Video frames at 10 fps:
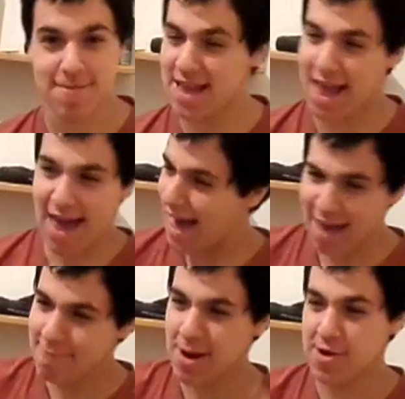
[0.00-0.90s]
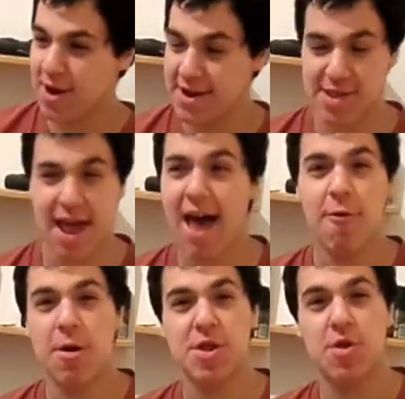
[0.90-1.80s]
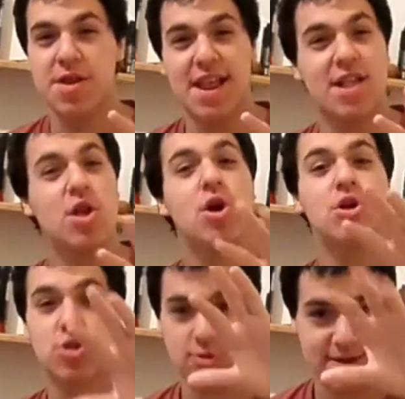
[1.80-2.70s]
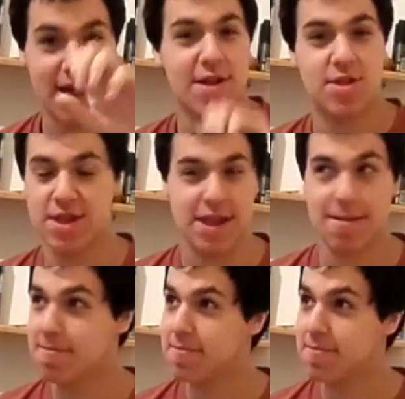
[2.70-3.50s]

Yeah, I've been on this. I was on the Togashi.